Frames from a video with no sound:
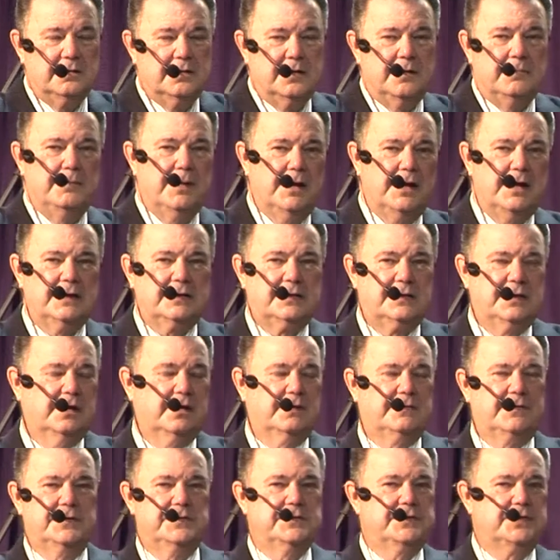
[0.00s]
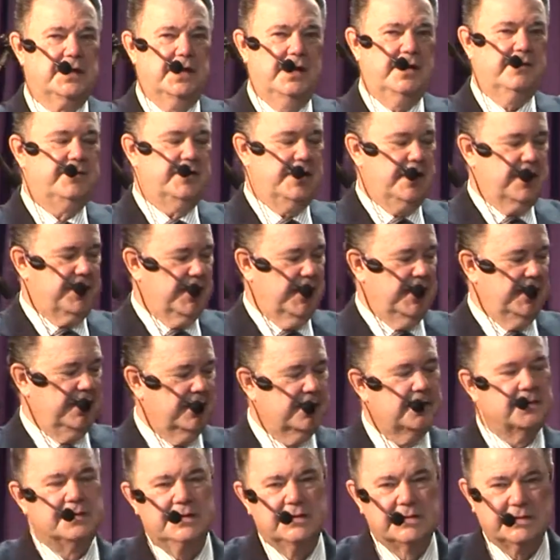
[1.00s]
The blood covers everything
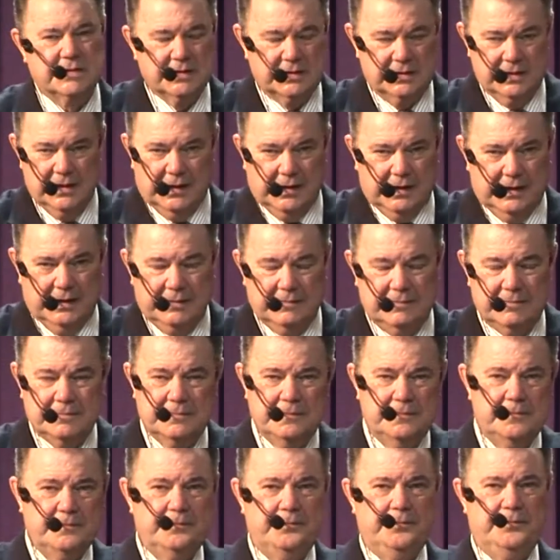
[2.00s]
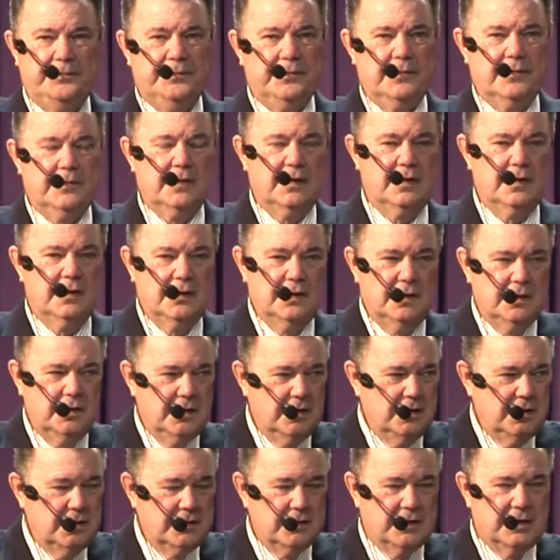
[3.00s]
there is in God.
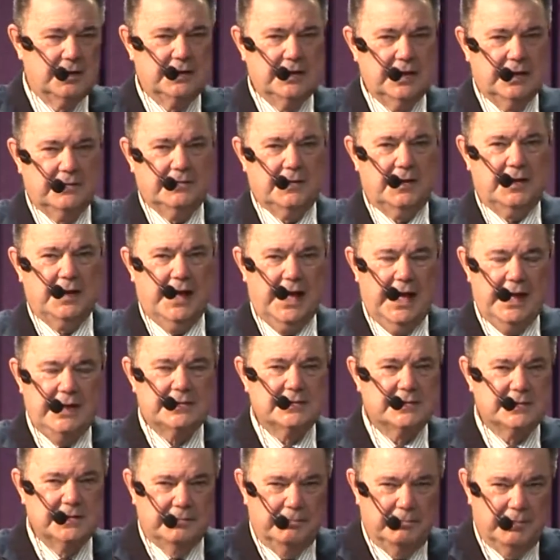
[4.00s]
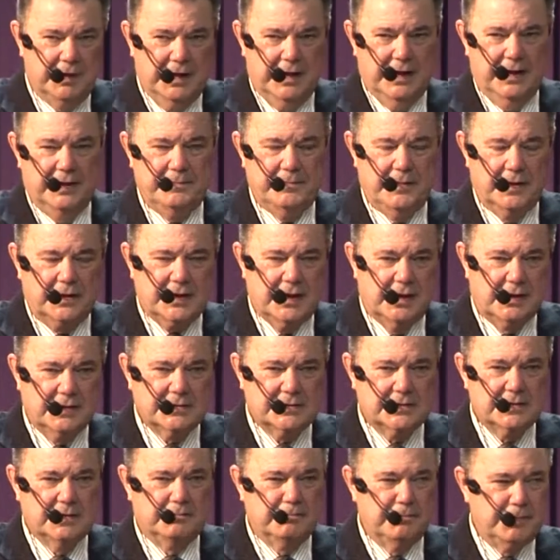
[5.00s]
The devil hates the blood
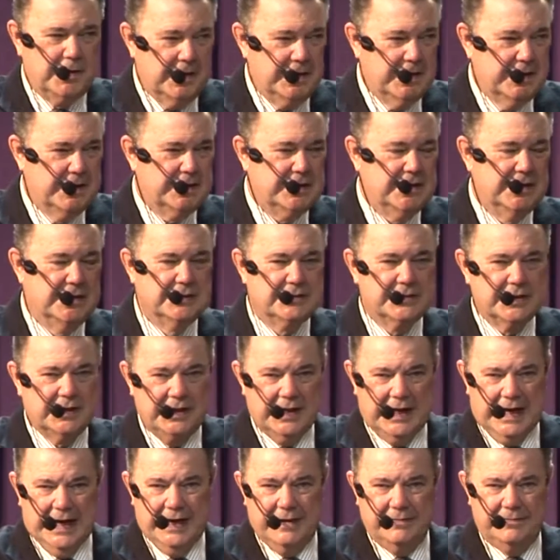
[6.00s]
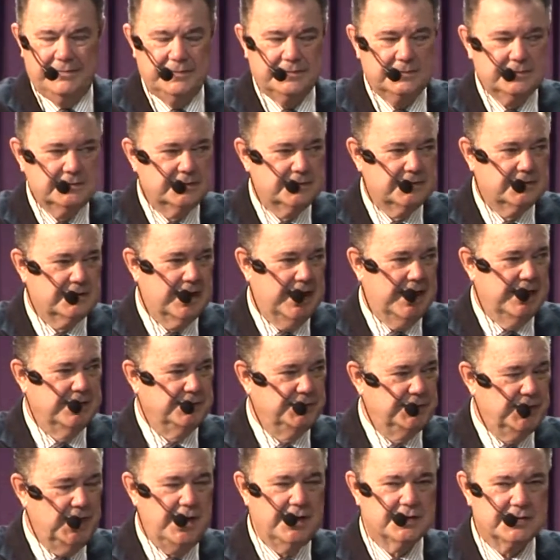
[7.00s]
because the blood is the life,
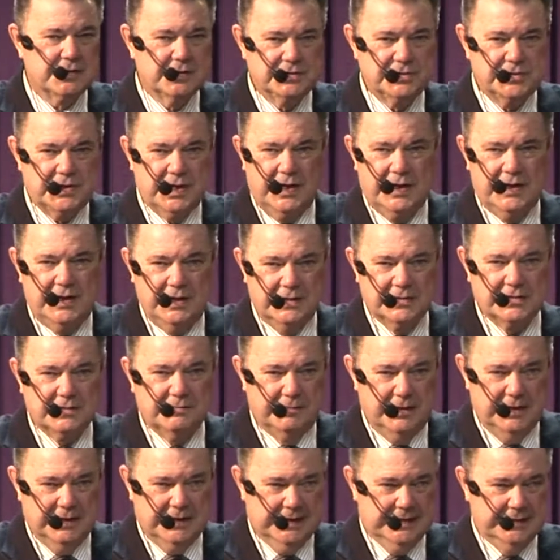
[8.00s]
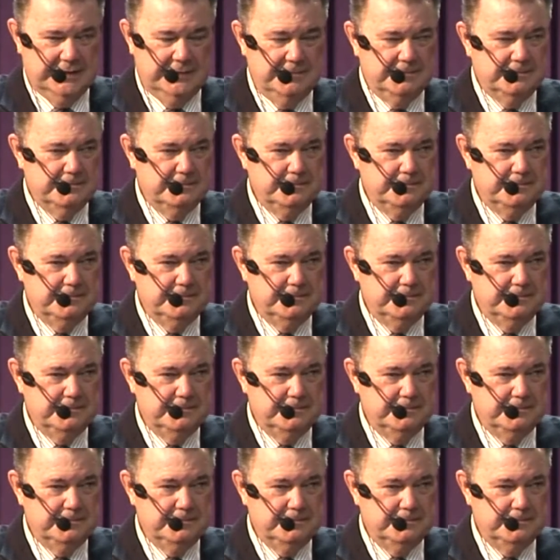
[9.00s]
and Jesus shed his blood.